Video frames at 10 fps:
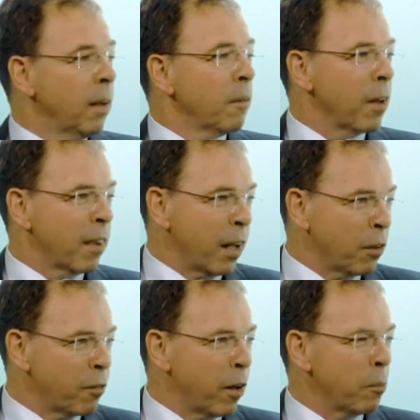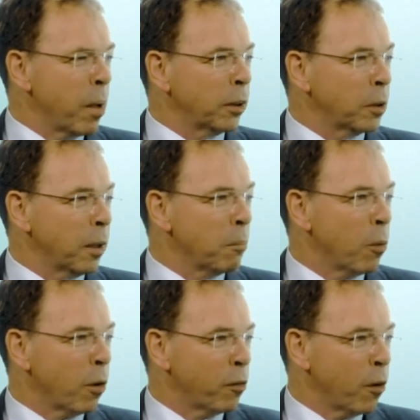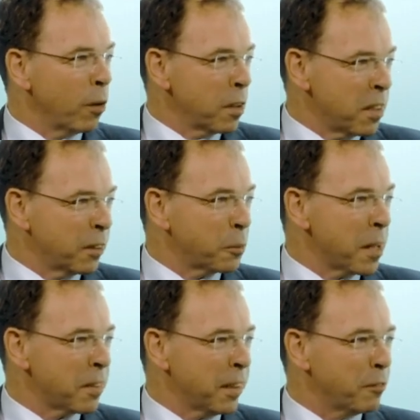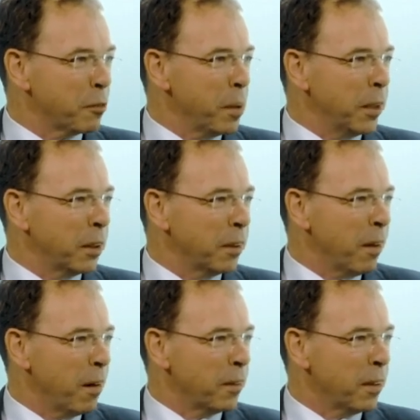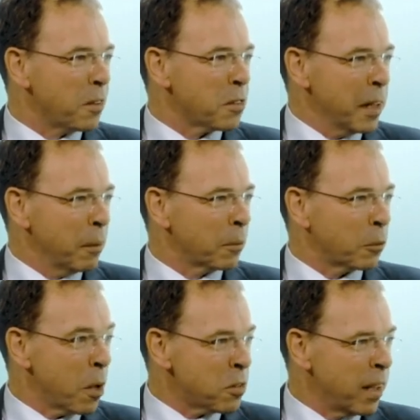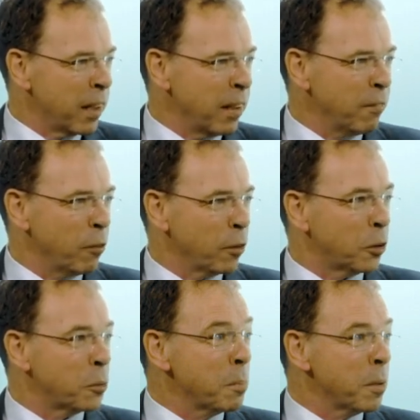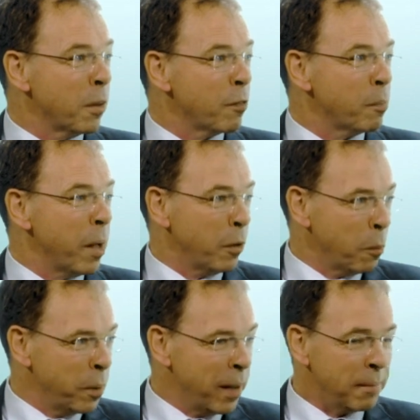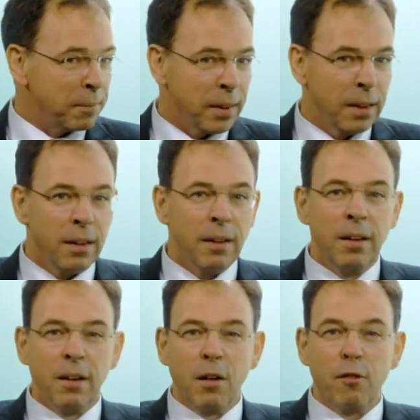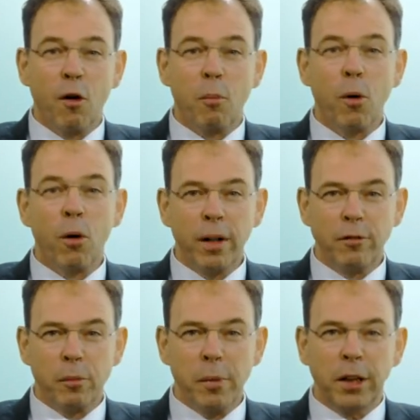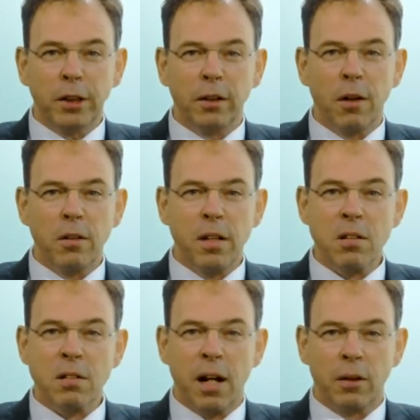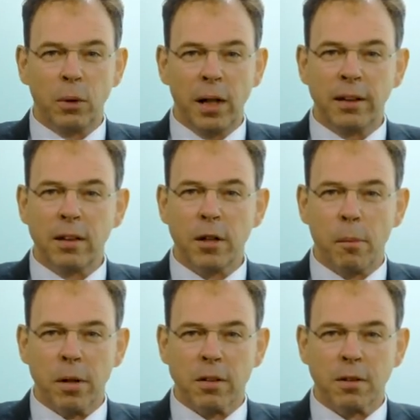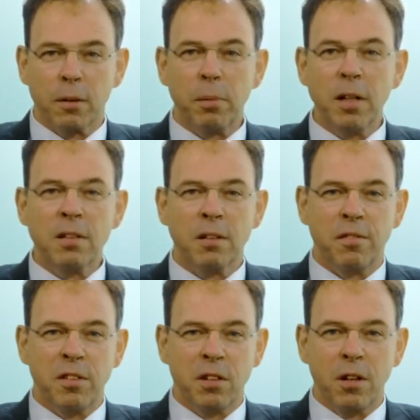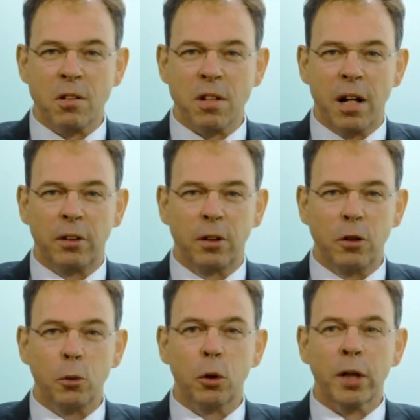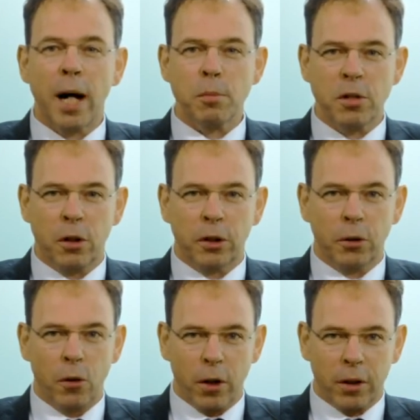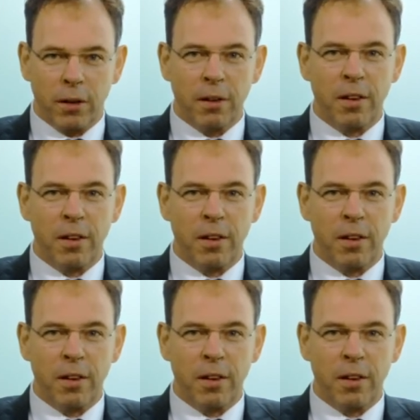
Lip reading: Well, thank you very much, Mor, for all this interesting information on scleral cross-linking for the treatment of myopia. For more information on this and related topics, please visit us at eurotimes.org.